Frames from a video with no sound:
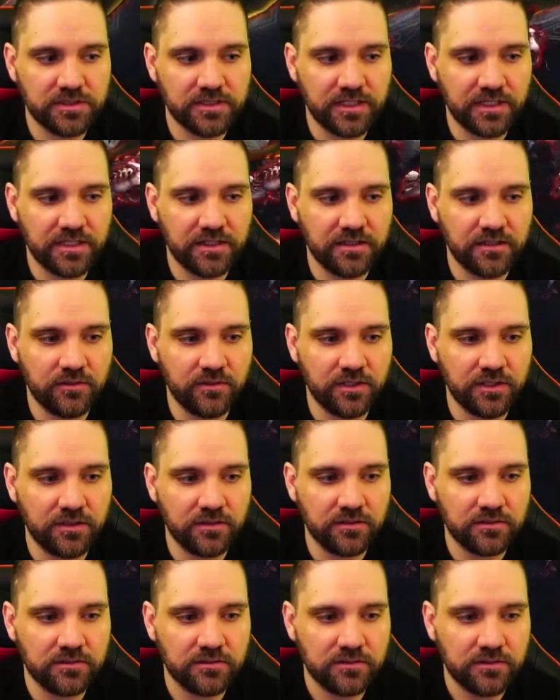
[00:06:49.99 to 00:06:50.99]
Here we
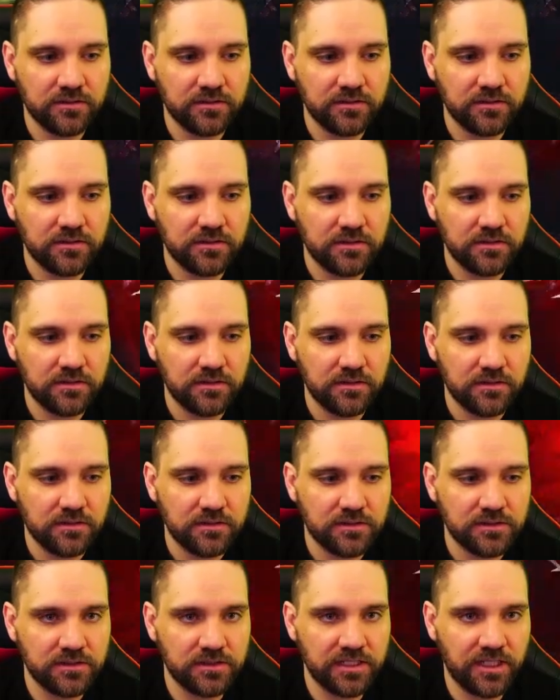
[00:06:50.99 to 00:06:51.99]
go.
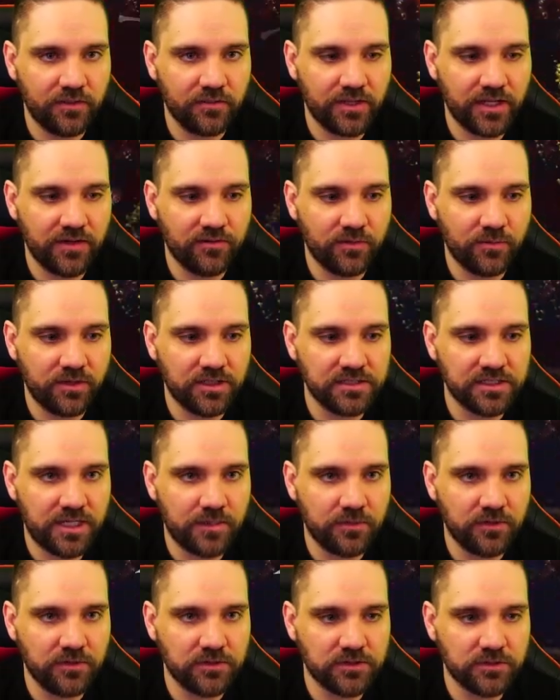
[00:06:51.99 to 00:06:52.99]
So now we have him on
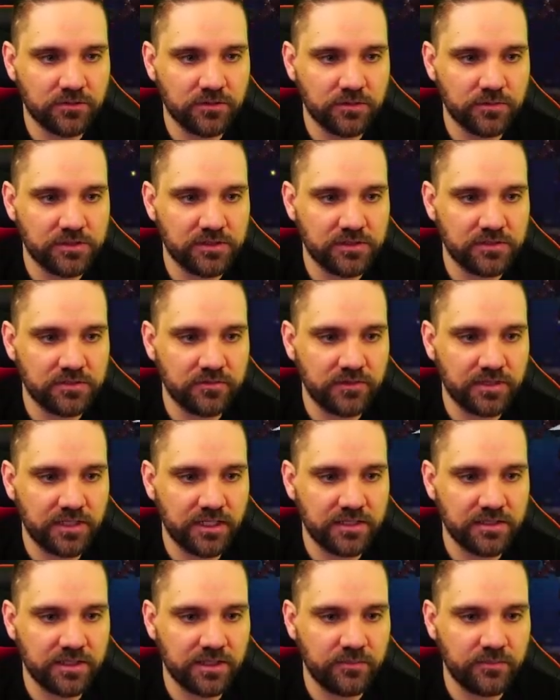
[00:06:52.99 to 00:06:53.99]
top of those corpses and we
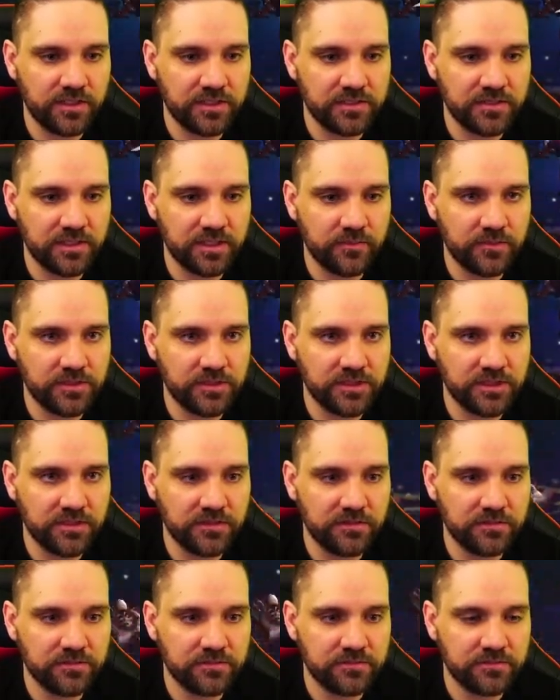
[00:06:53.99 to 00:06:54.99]
got that big damage
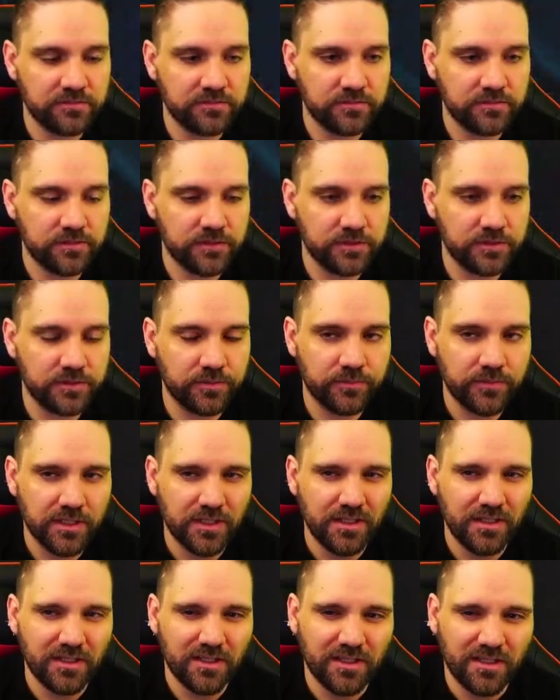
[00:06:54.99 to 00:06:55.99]
out. So
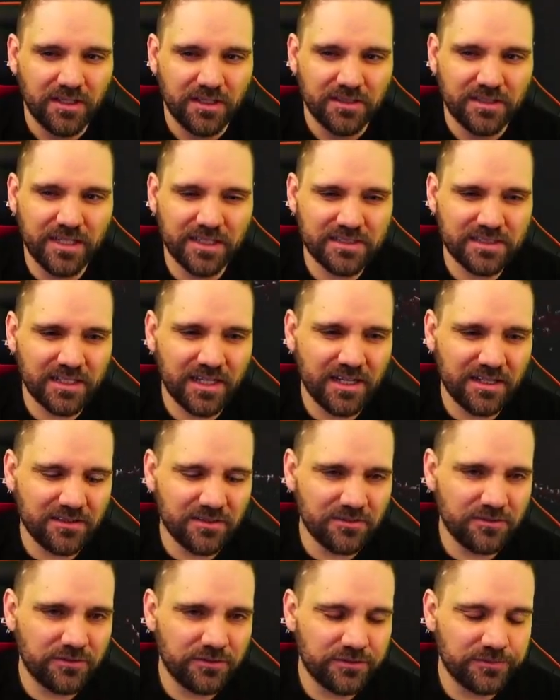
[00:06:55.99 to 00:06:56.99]
that's kind
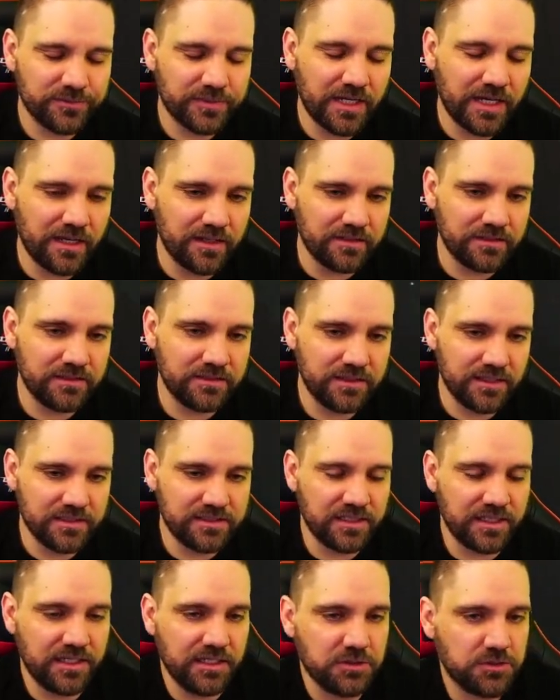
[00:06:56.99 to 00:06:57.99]
of, it's
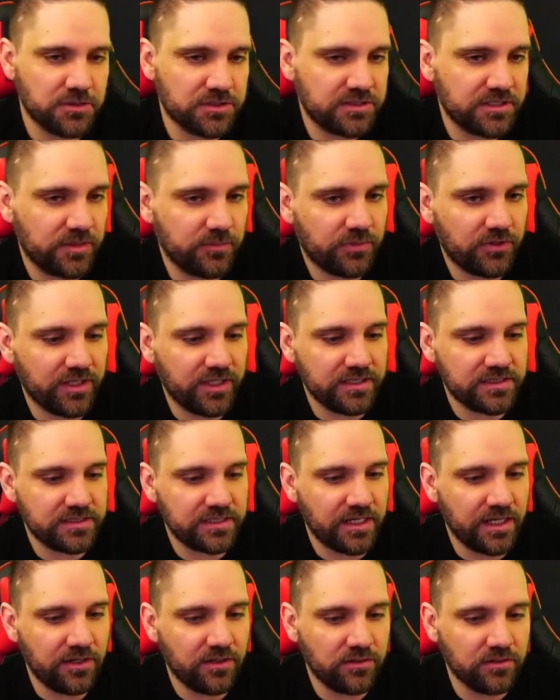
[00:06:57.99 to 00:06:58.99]
an interesting play
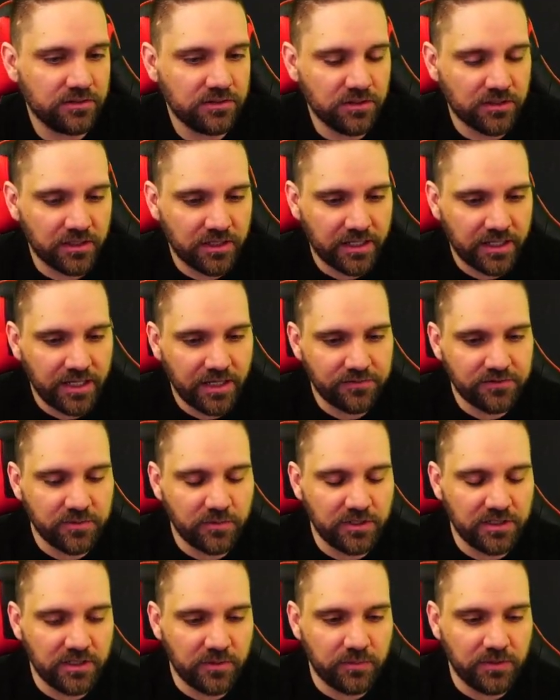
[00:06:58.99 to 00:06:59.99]
style. You're going to have to
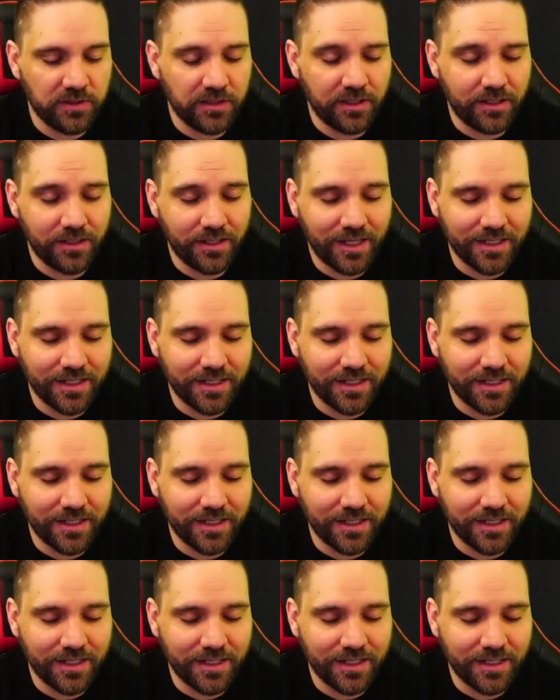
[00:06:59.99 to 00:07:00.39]
manipulate it.